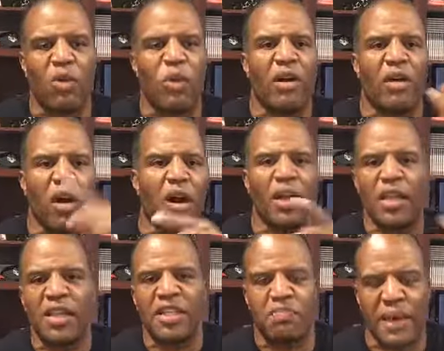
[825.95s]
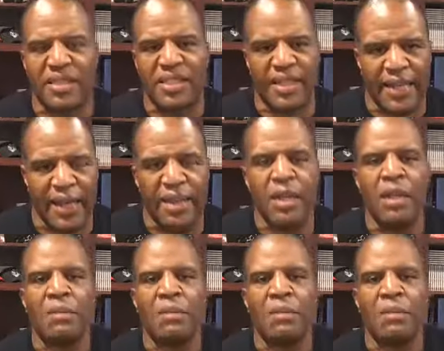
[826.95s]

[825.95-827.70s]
We are all in this mess together,